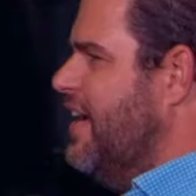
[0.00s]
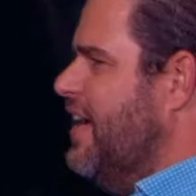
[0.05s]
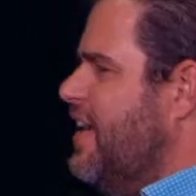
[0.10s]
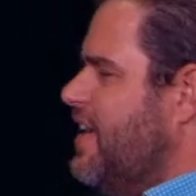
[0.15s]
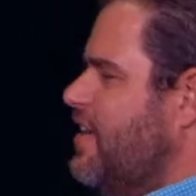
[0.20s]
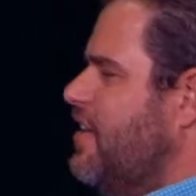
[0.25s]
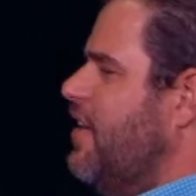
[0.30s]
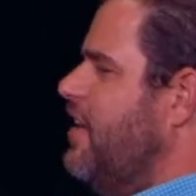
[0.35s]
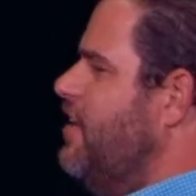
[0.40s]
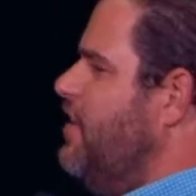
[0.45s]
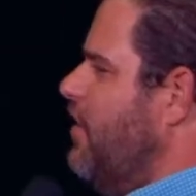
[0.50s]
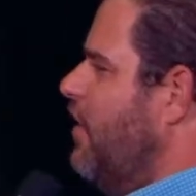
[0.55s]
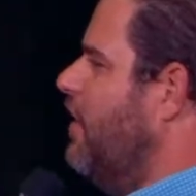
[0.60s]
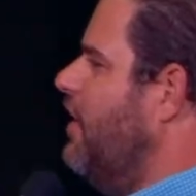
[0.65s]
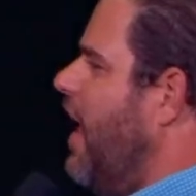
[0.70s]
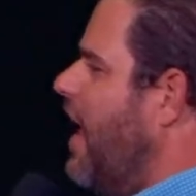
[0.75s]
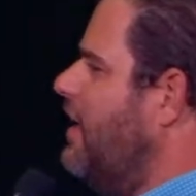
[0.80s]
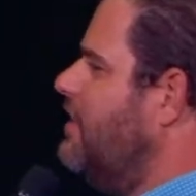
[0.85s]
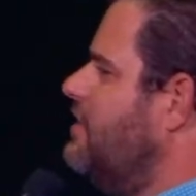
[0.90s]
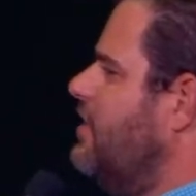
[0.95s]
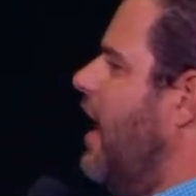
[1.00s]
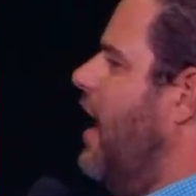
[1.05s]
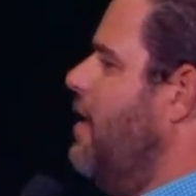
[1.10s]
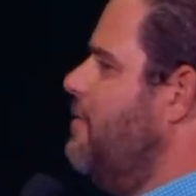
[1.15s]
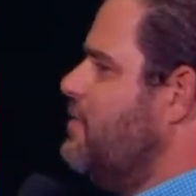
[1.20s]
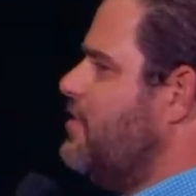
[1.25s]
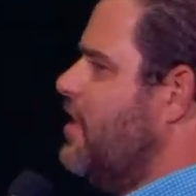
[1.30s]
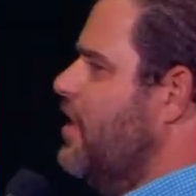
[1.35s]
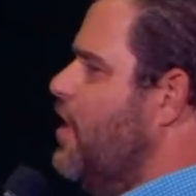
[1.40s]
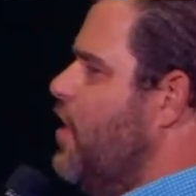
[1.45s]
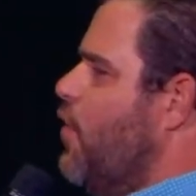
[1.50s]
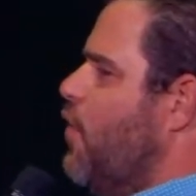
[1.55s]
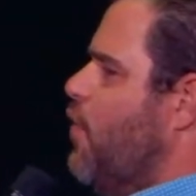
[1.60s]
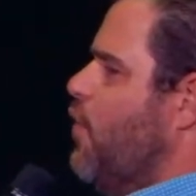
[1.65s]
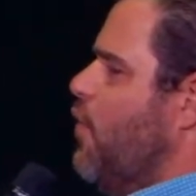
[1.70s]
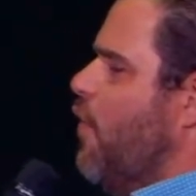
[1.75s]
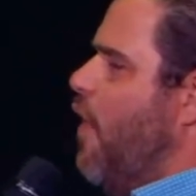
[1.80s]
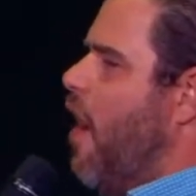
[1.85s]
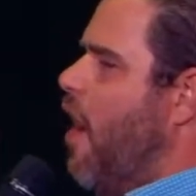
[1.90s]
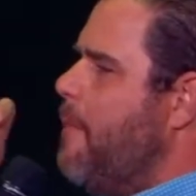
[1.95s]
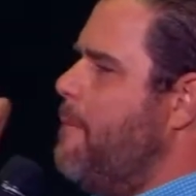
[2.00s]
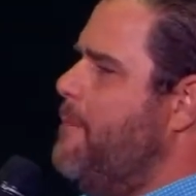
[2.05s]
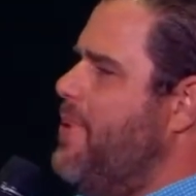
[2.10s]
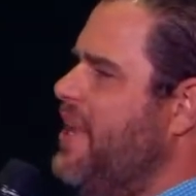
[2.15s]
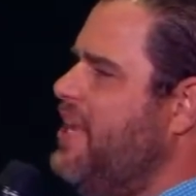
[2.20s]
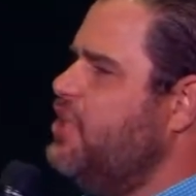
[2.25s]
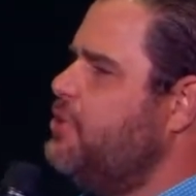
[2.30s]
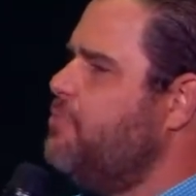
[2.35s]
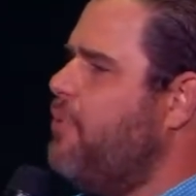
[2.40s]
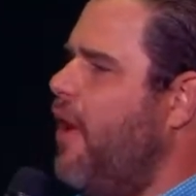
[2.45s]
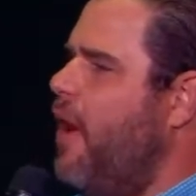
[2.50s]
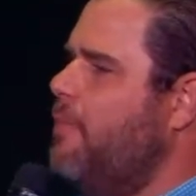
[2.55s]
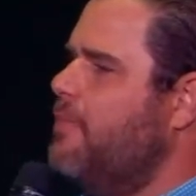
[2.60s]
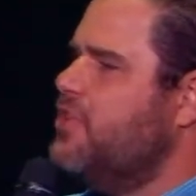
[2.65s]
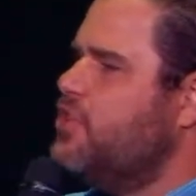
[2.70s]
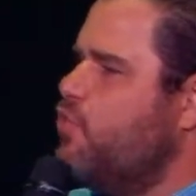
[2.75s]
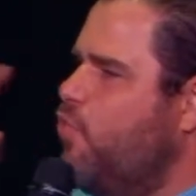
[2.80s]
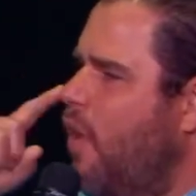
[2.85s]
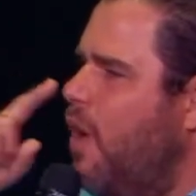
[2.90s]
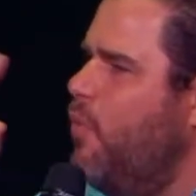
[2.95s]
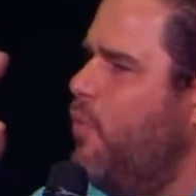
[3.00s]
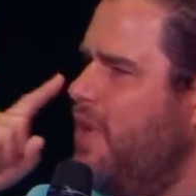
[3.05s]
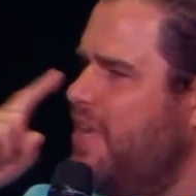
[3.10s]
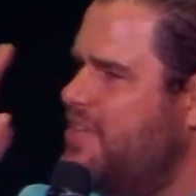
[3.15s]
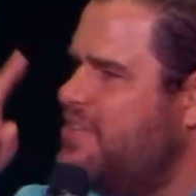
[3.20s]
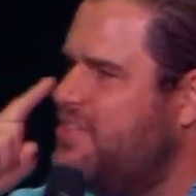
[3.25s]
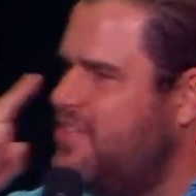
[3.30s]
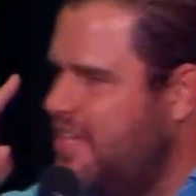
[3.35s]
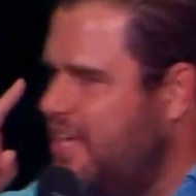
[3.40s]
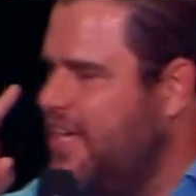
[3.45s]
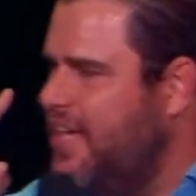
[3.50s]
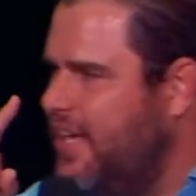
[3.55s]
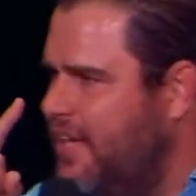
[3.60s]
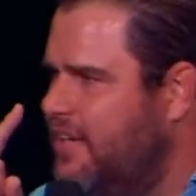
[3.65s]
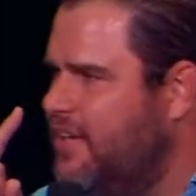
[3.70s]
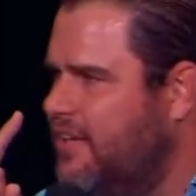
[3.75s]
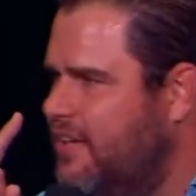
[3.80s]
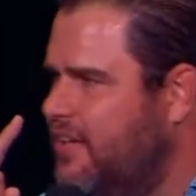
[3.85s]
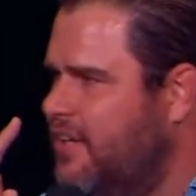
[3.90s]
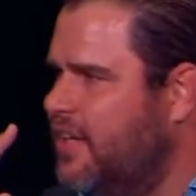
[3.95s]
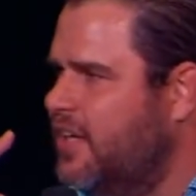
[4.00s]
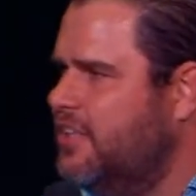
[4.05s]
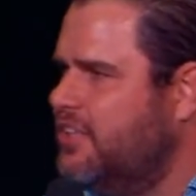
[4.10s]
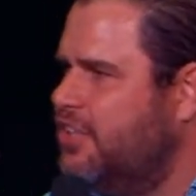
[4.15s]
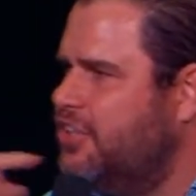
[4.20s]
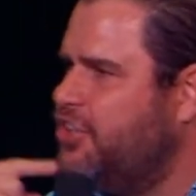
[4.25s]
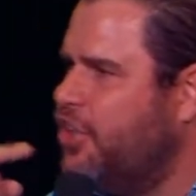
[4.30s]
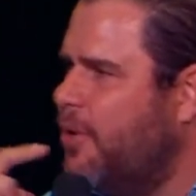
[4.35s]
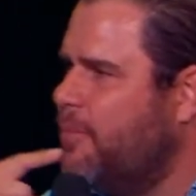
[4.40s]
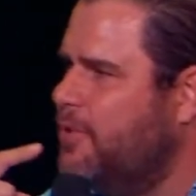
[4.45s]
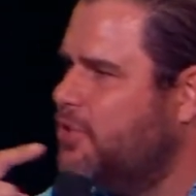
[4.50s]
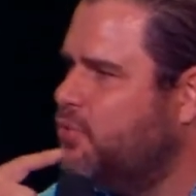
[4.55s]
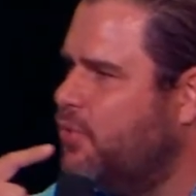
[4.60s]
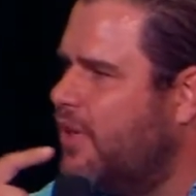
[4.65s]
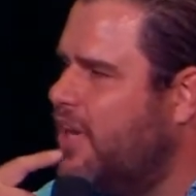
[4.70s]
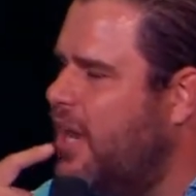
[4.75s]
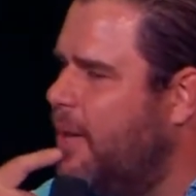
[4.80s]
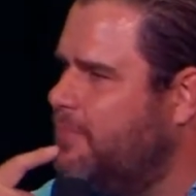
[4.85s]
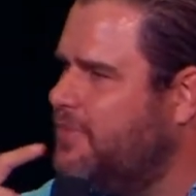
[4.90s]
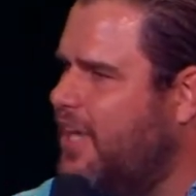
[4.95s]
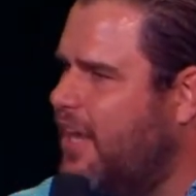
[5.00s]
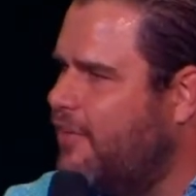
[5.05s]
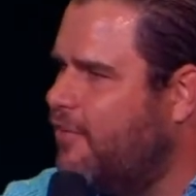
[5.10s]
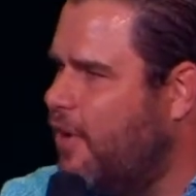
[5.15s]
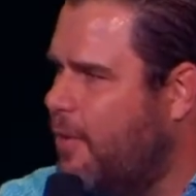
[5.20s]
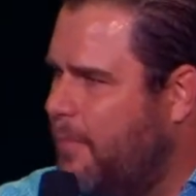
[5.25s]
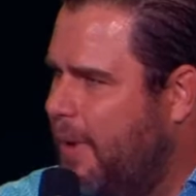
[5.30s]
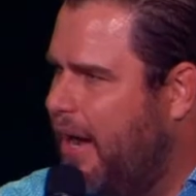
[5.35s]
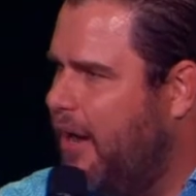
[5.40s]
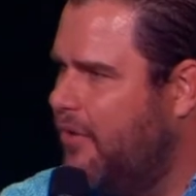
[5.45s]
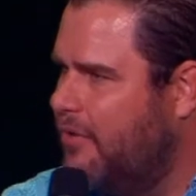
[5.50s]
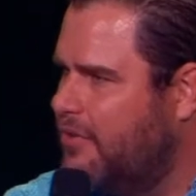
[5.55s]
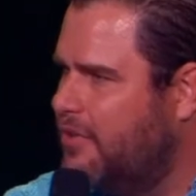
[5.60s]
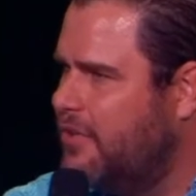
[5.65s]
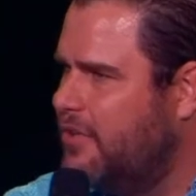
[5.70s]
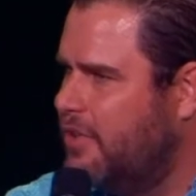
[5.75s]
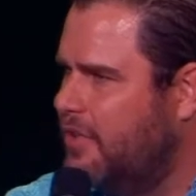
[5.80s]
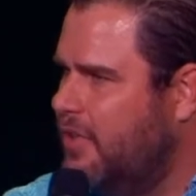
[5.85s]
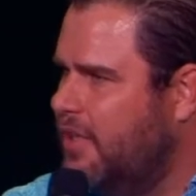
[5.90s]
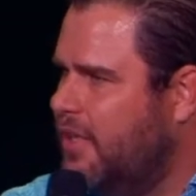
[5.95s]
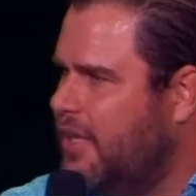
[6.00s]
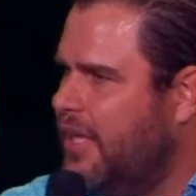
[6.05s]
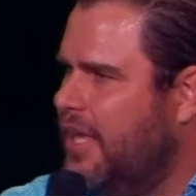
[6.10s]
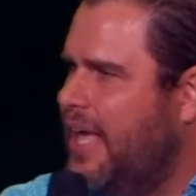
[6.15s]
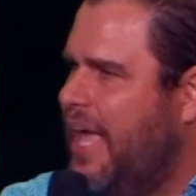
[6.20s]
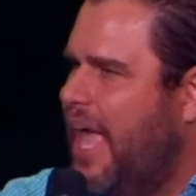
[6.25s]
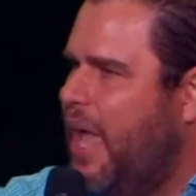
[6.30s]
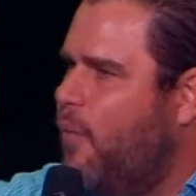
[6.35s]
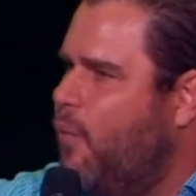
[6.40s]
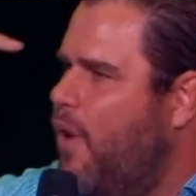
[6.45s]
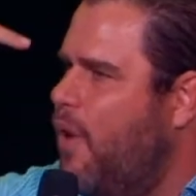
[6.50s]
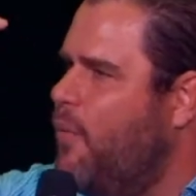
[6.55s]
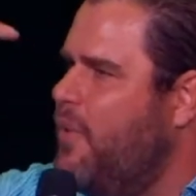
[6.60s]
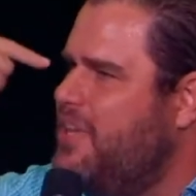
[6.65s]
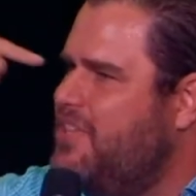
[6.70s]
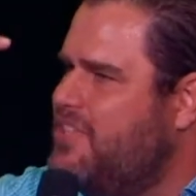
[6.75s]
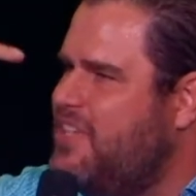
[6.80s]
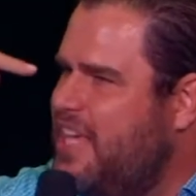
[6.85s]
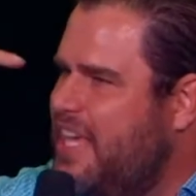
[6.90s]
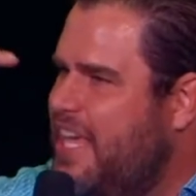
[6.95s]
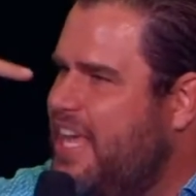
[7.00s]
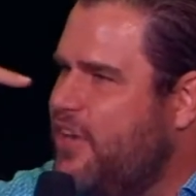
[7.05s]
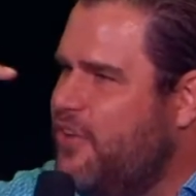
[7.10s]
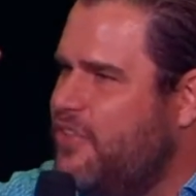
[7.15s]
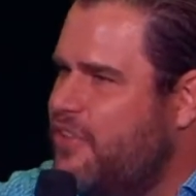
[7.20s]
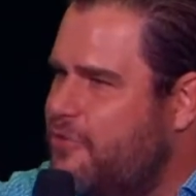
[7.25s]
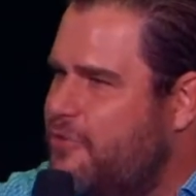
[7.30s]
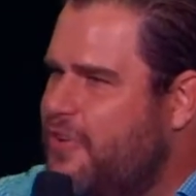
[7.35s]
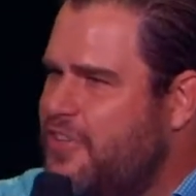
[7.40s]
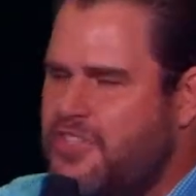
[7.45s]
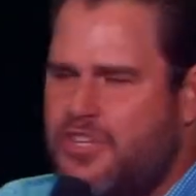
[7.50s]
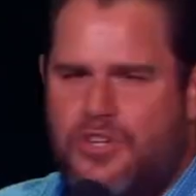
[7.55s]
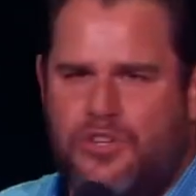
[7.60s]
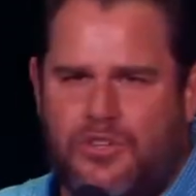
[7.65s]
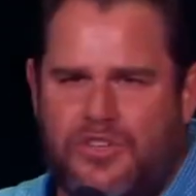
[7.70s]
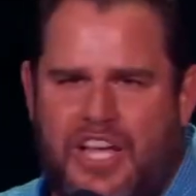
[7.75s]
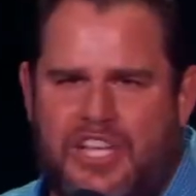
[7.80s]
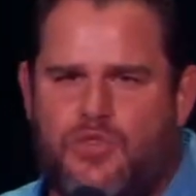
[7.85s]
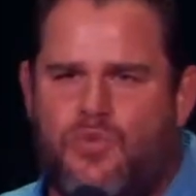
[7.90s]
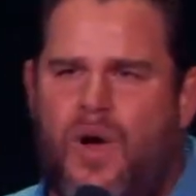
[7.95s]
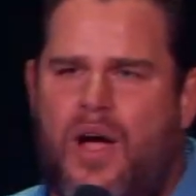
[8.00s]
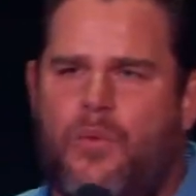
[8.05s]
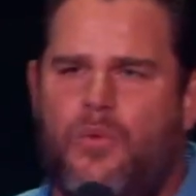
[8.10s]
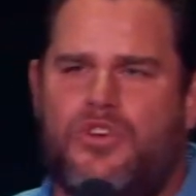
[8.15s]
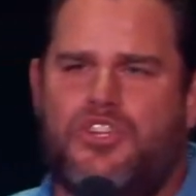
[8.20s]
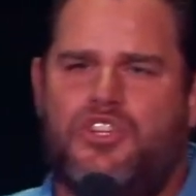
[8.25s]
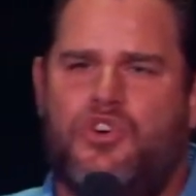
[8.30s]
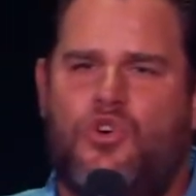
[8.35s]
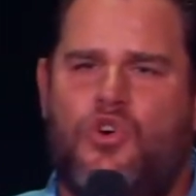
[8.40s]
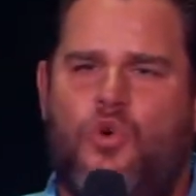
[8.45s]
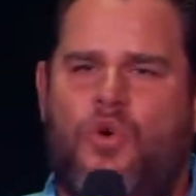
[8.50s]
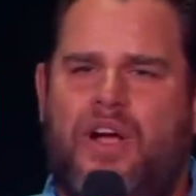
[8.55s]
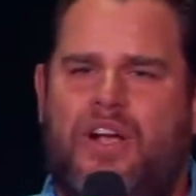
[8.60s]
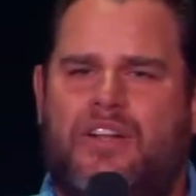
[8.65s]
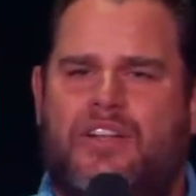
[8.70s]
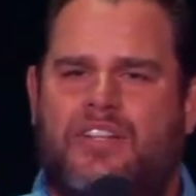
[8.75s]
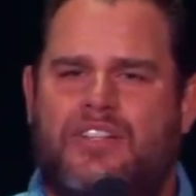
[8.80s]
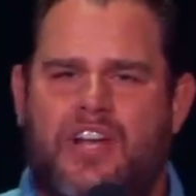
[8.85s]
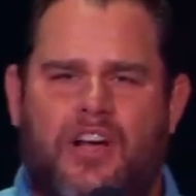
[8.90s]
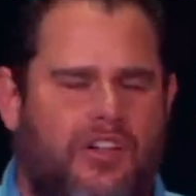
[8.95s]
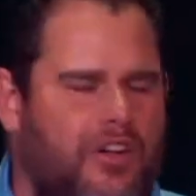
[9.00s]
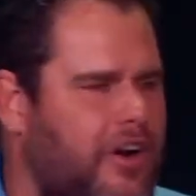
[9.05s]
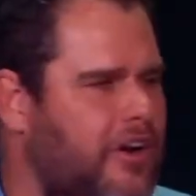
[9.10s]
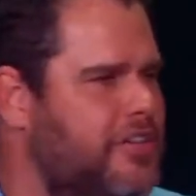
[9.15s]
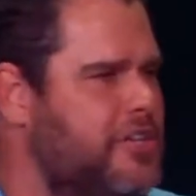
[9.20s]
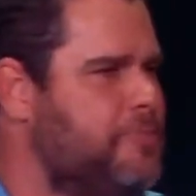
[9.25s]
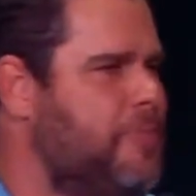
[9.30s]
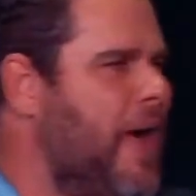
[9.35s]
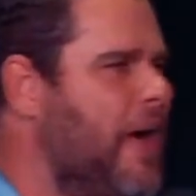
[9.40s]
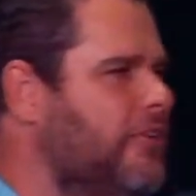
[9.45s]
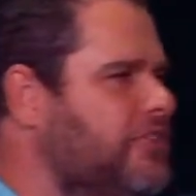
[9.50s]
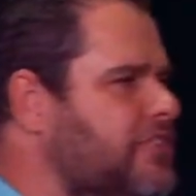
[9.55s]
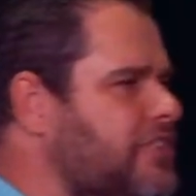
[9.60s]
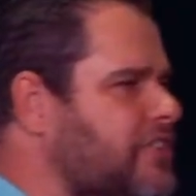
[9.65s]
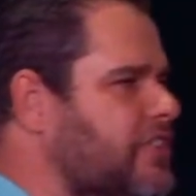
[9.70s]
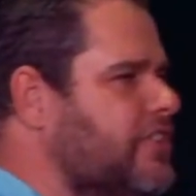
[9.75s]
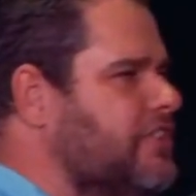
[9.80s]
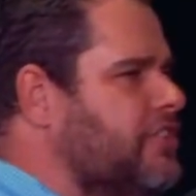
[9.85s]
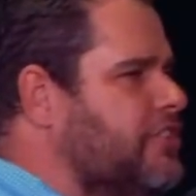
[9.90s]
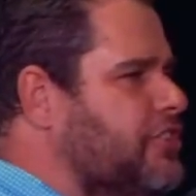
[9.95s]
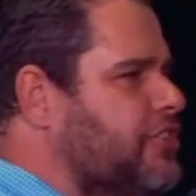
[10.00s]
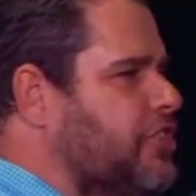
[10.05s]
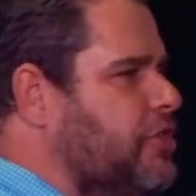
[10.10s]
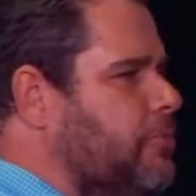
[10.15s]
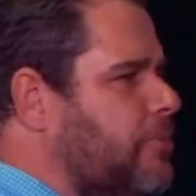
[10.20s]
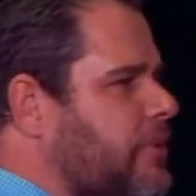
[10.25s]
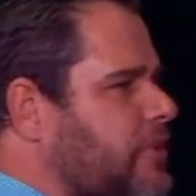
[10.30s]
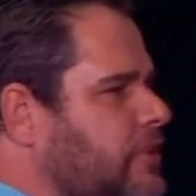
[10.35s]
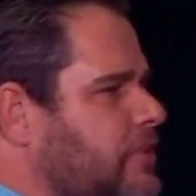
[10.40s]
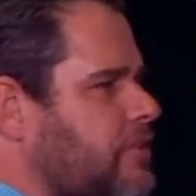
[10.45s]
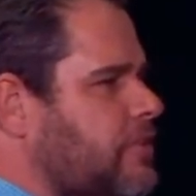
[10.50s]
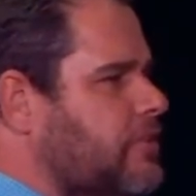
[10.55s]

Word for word: You know, a lot of times our biggest problem is what we see determines what comes out of our mouth. And what we see here in the physical, that's why we're so quick to tell our spouses that they're stupid.